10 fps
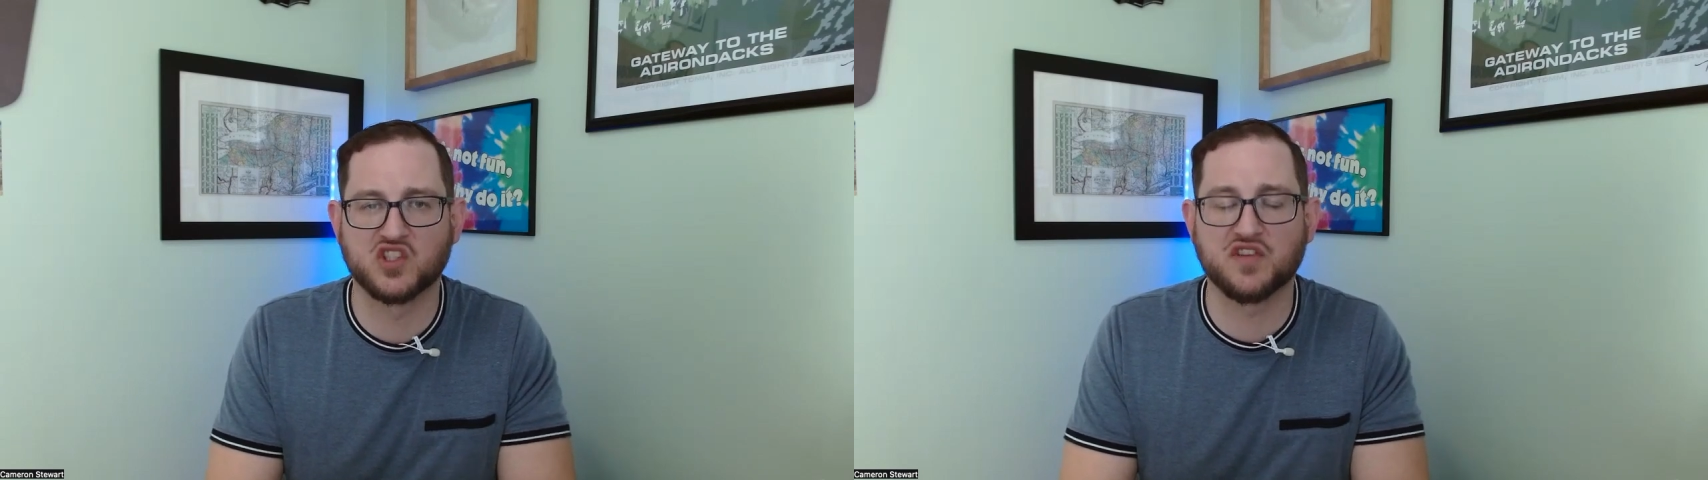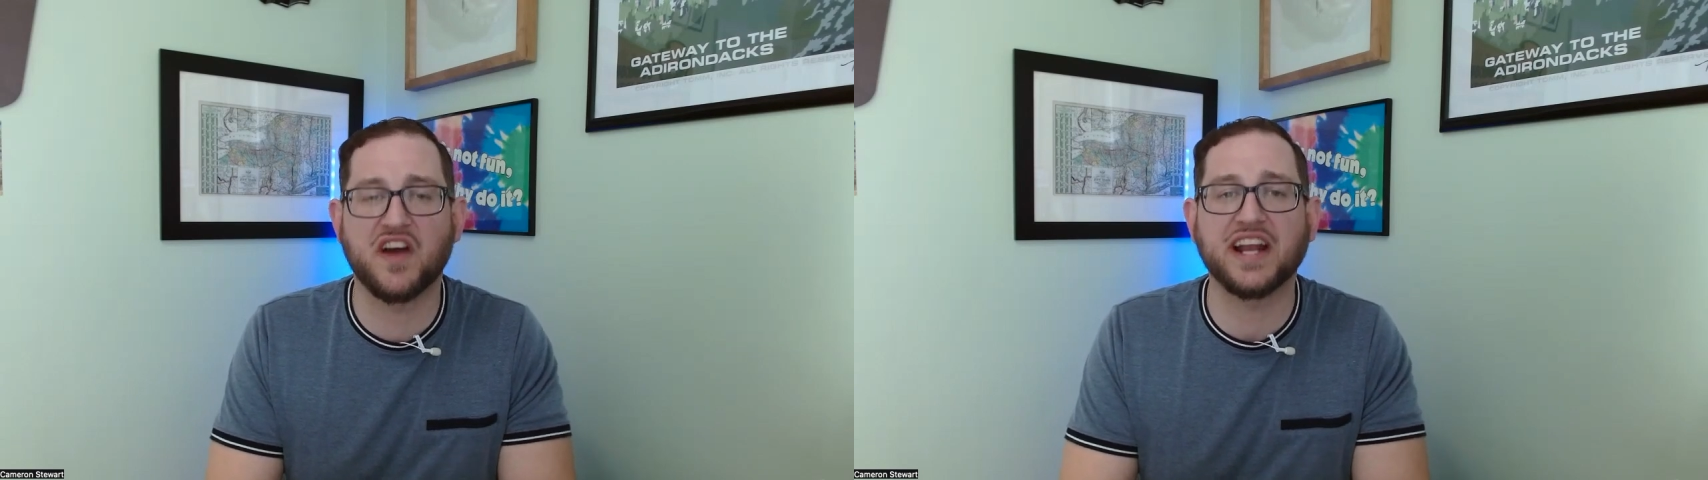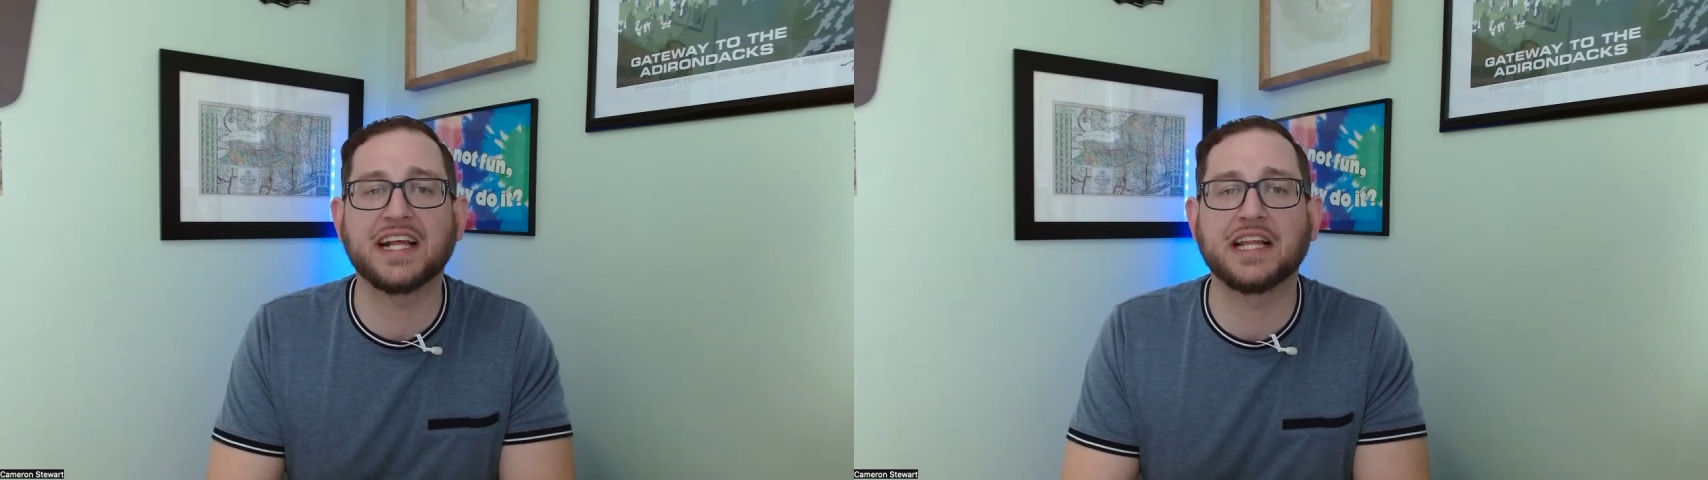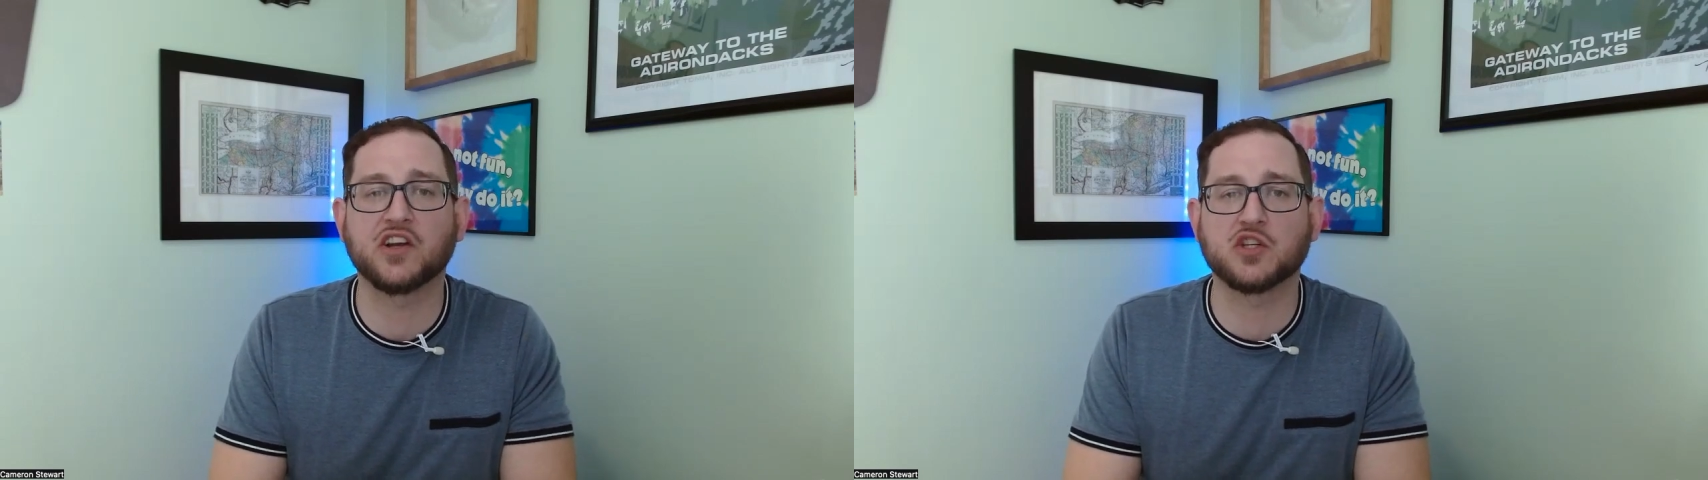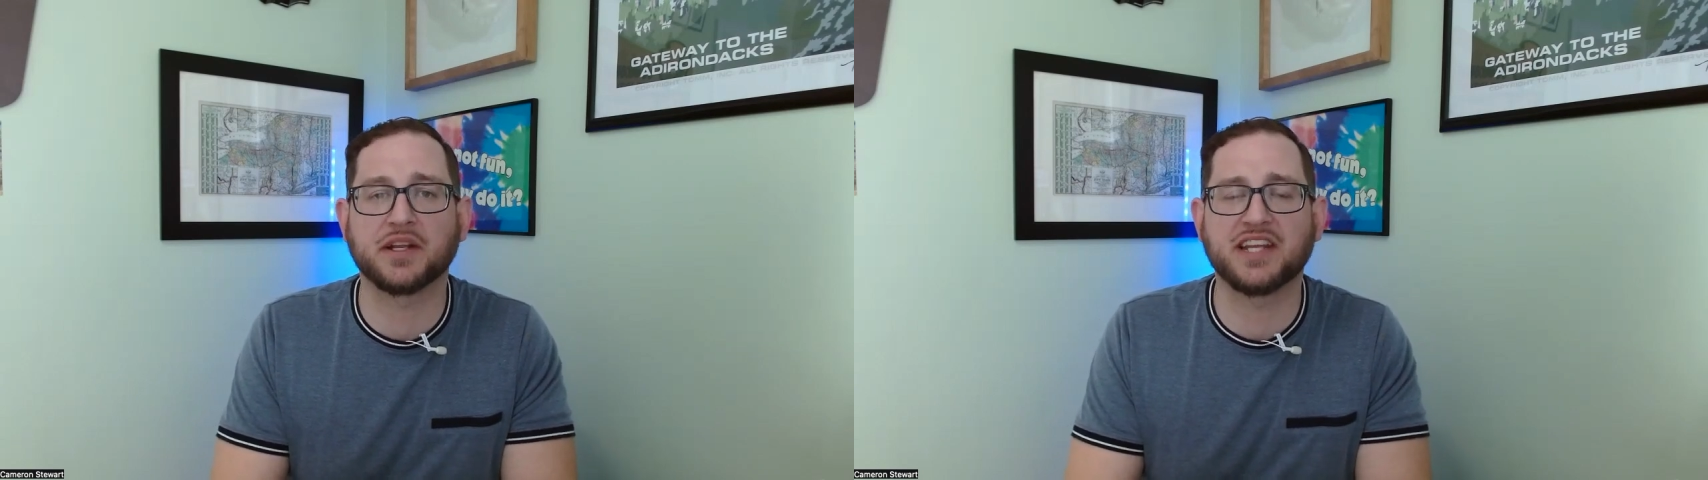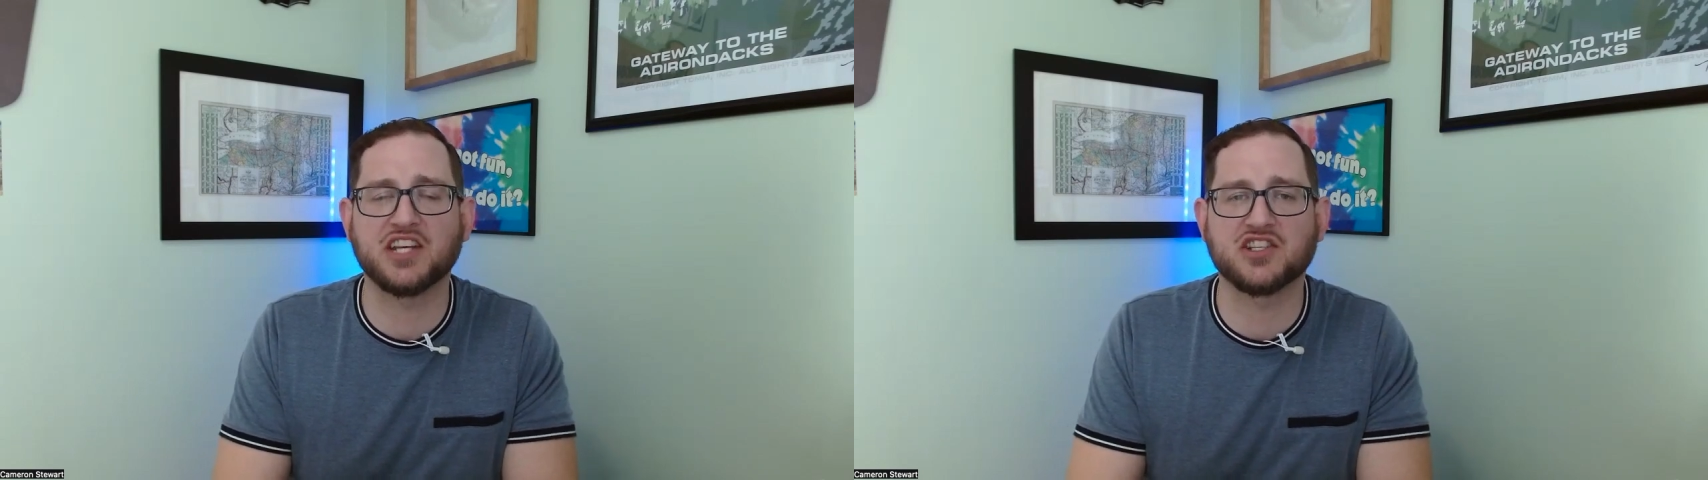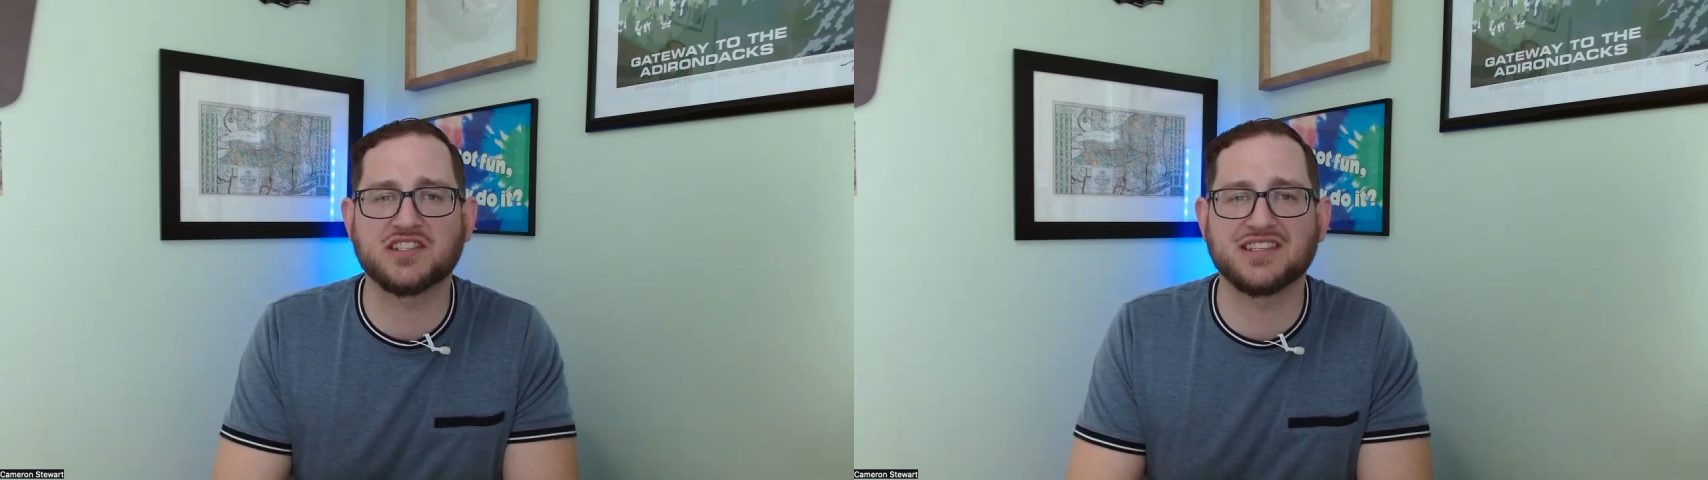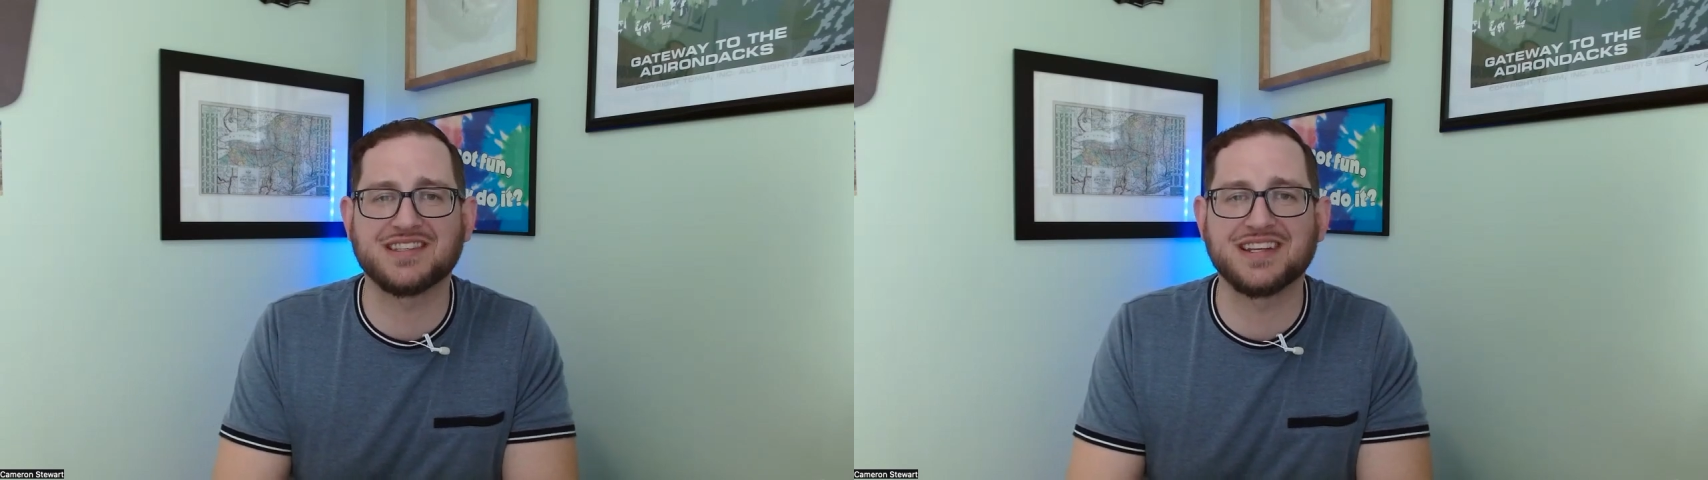Defining clear
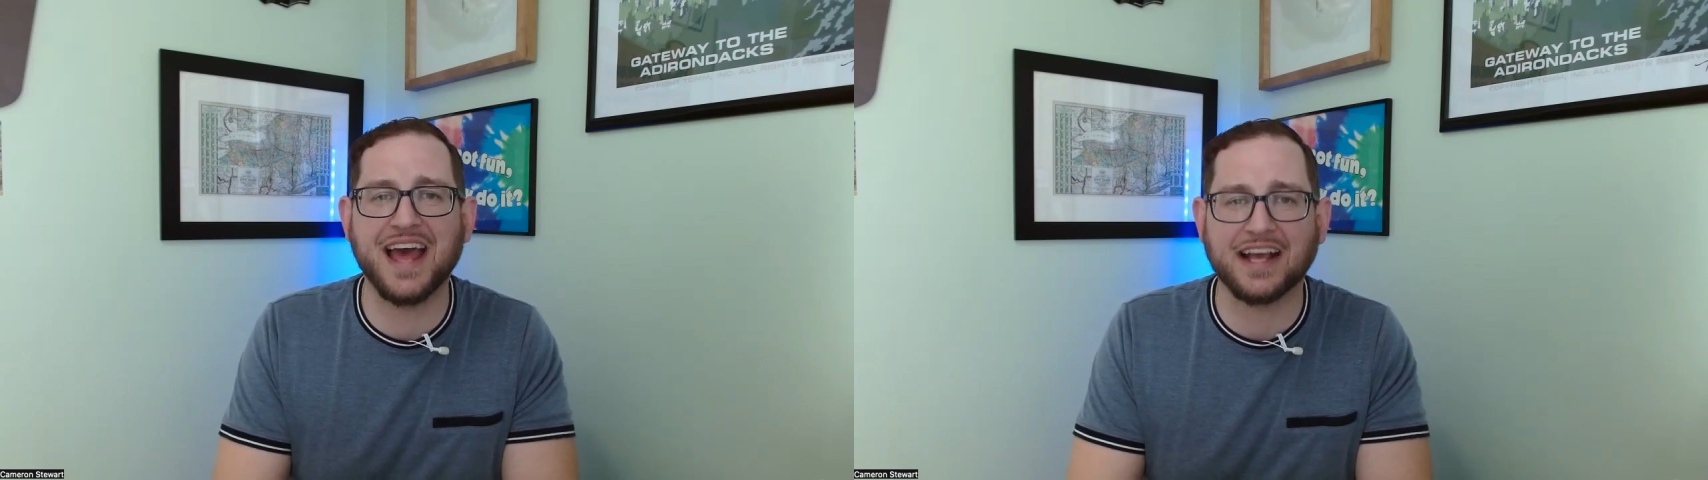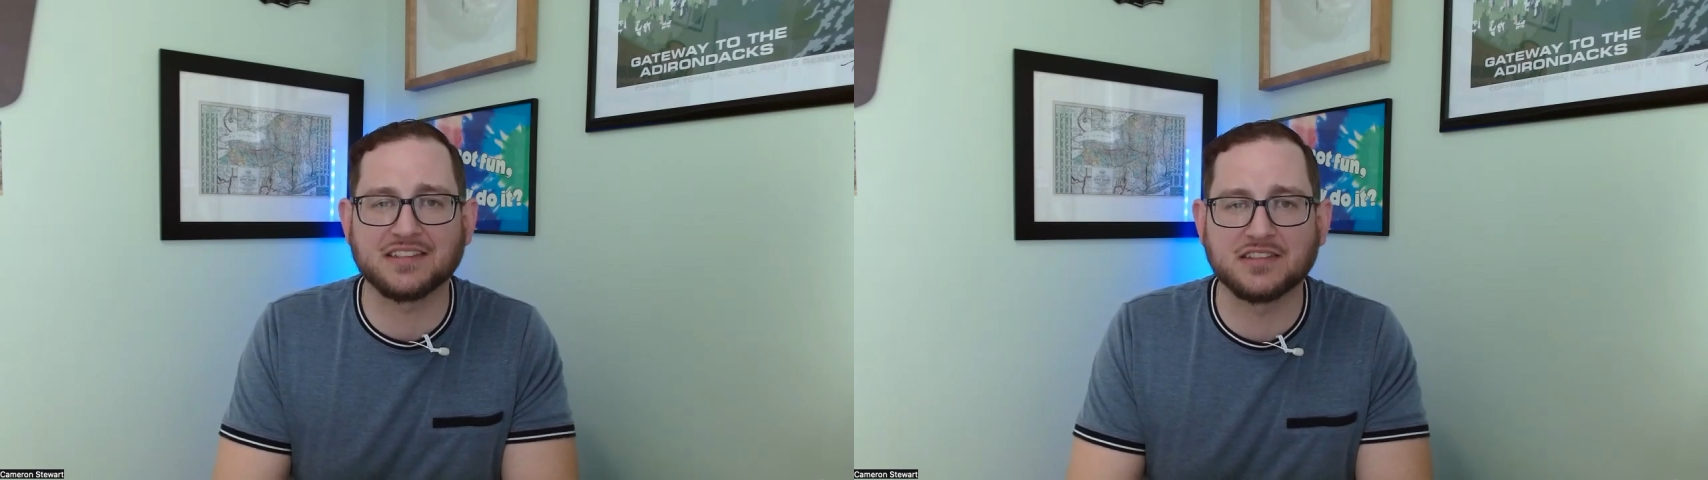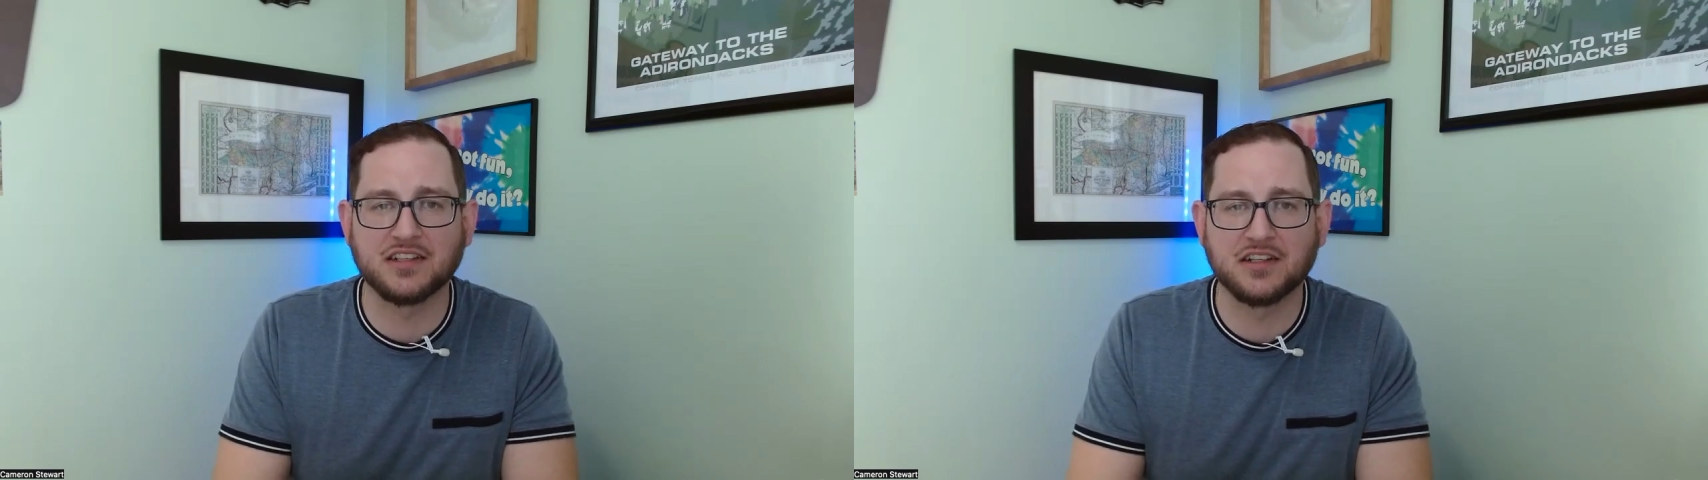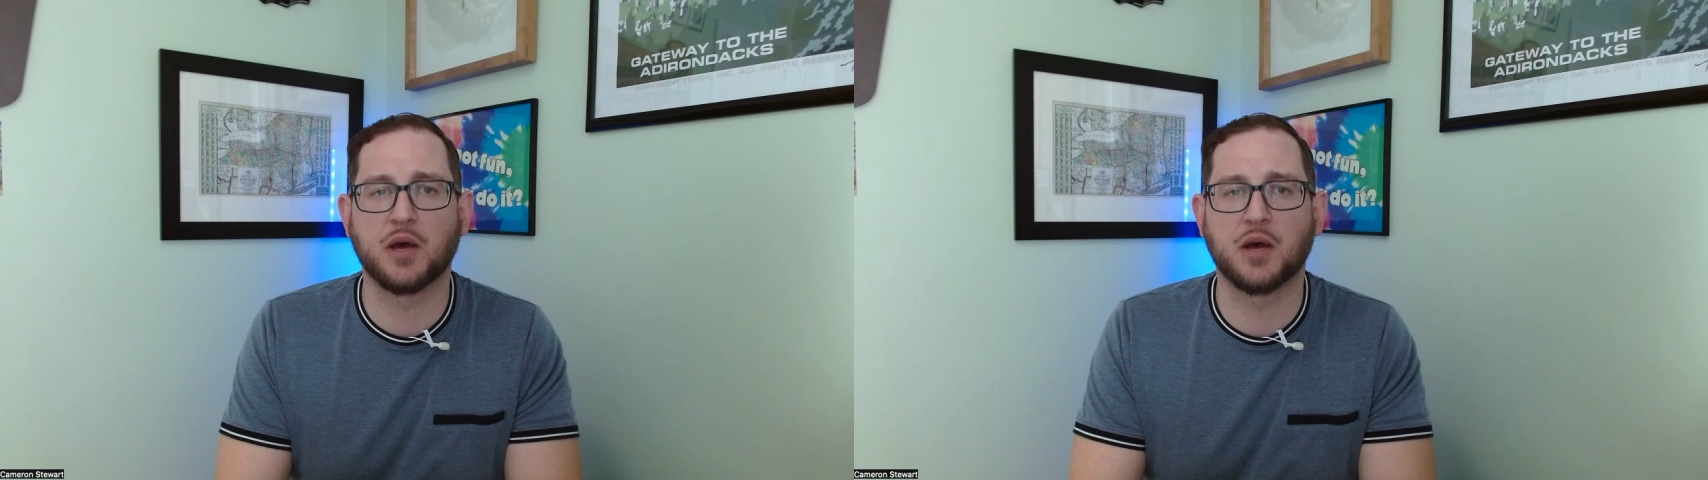expectations is the next.